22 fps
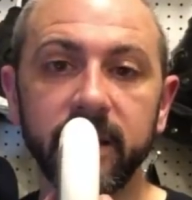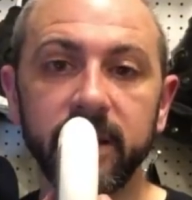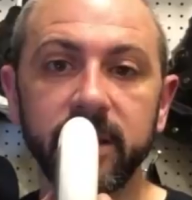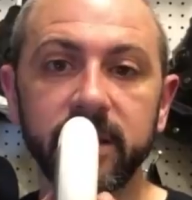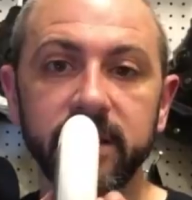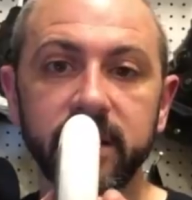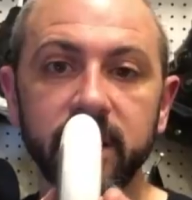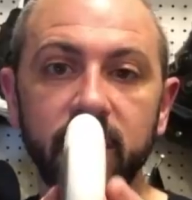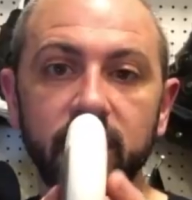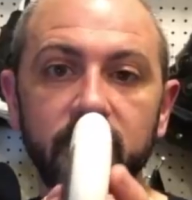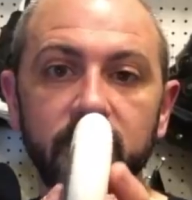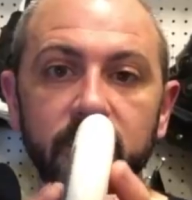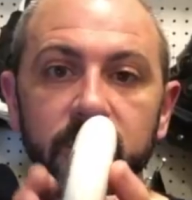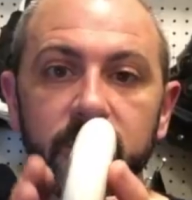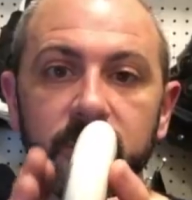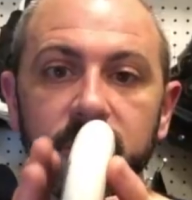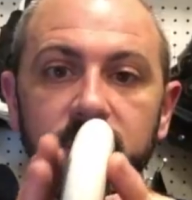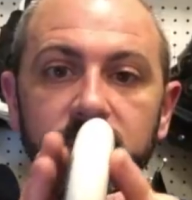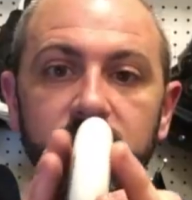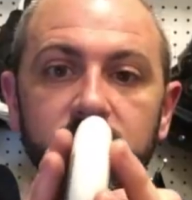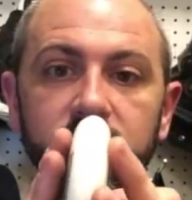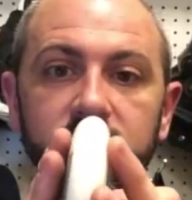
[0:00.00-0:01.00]
So
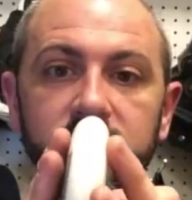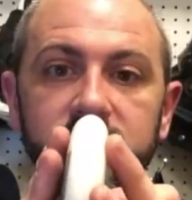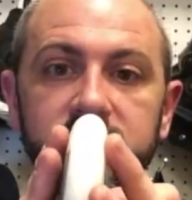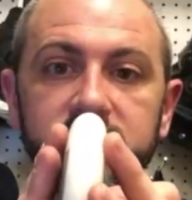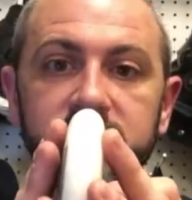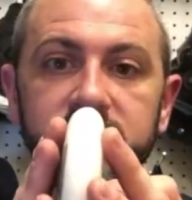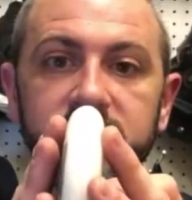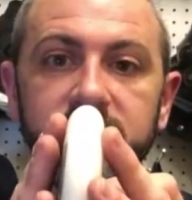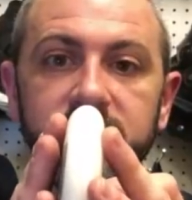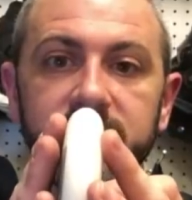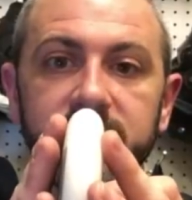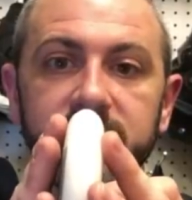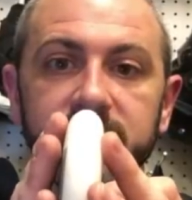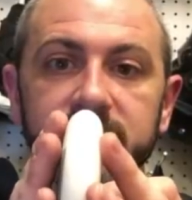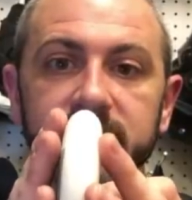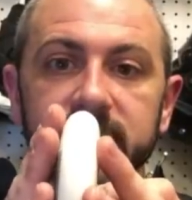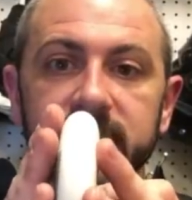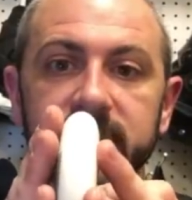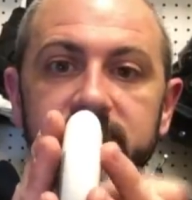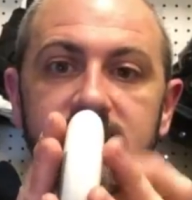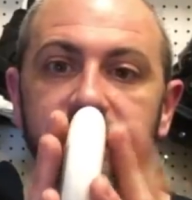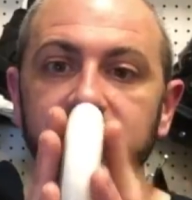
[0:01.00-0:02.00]
you can see this
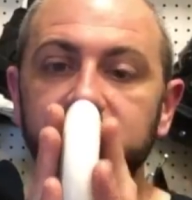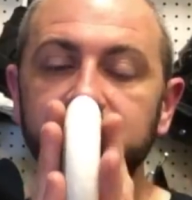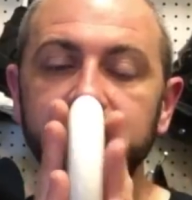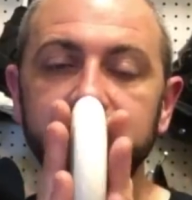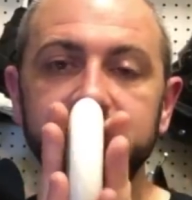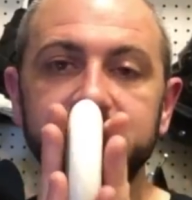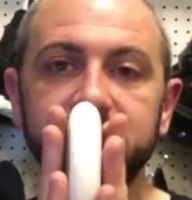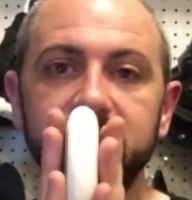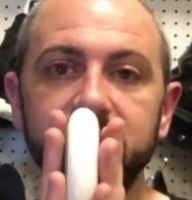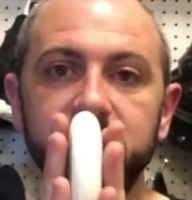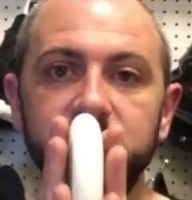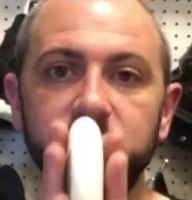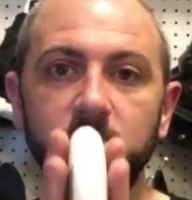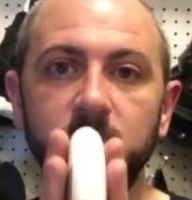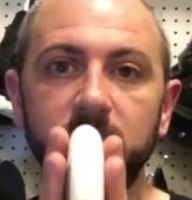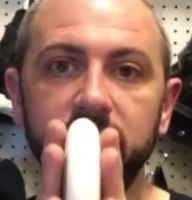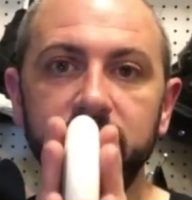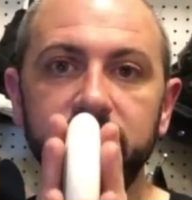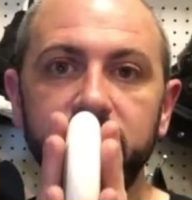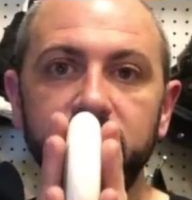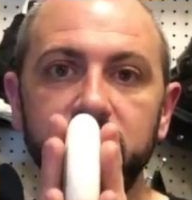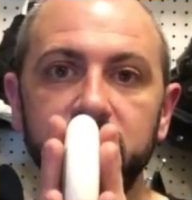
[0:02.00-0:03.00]
is still the same
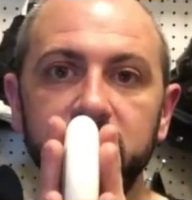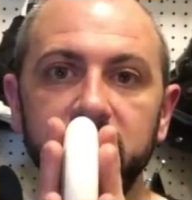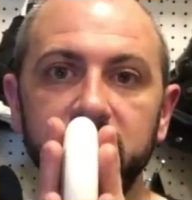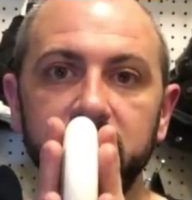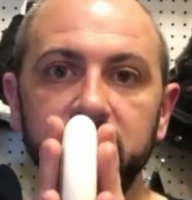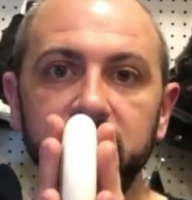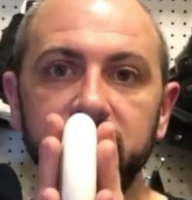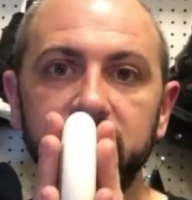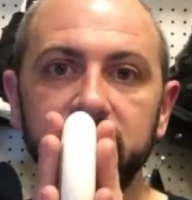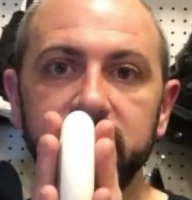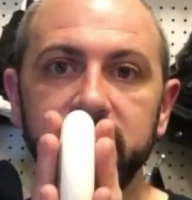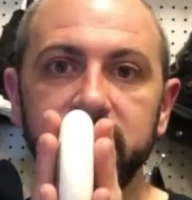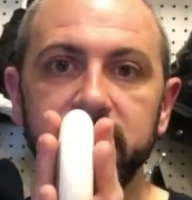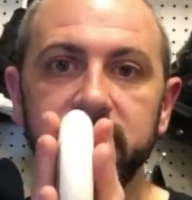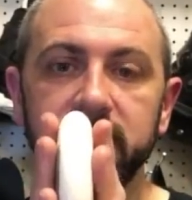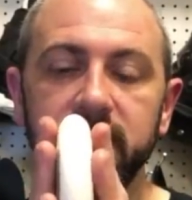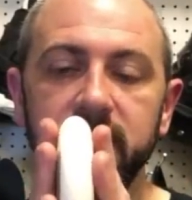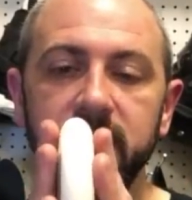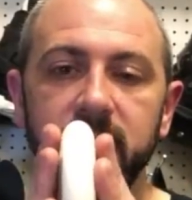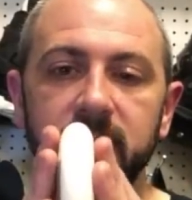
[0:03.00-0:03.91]
24 millimeters